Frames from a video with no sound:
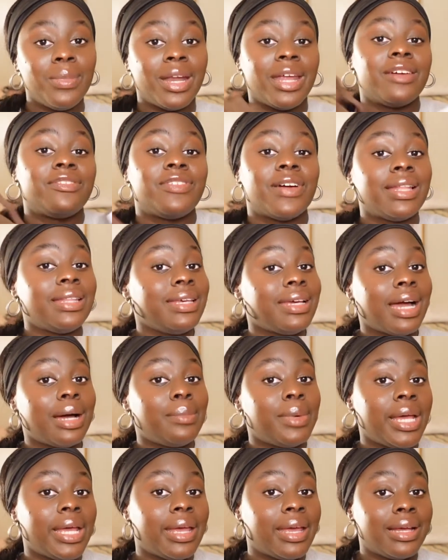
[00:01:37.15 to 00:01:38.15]
but I finally got
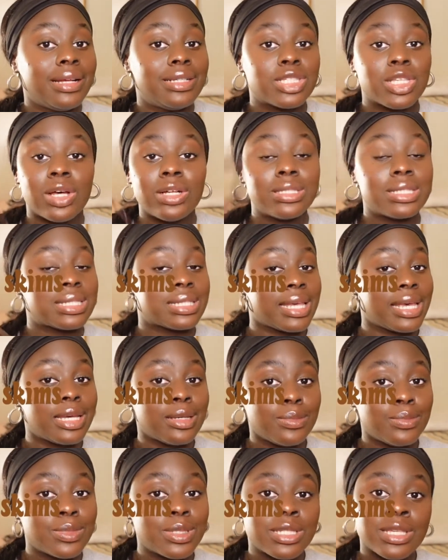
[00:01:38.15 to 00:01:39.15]
my hands on
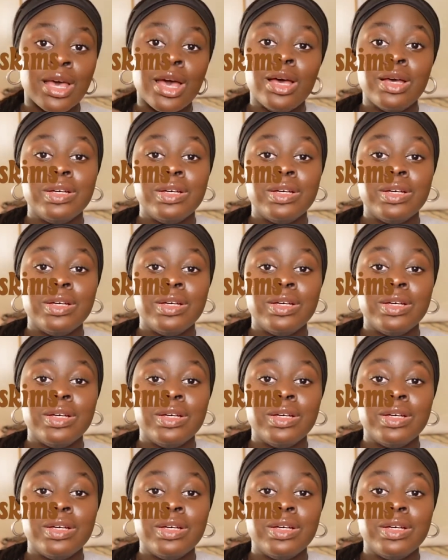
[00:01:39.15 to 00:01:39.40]
Skims.